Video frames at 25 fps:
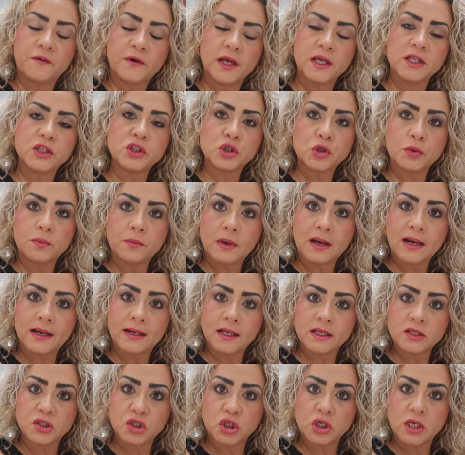friend
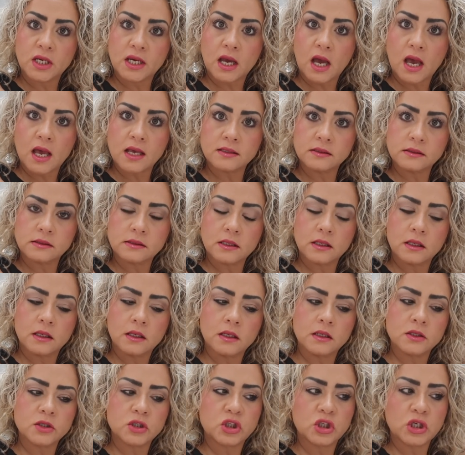Jomara, she
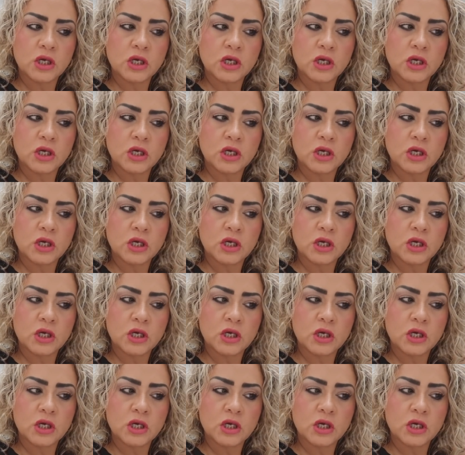canceled.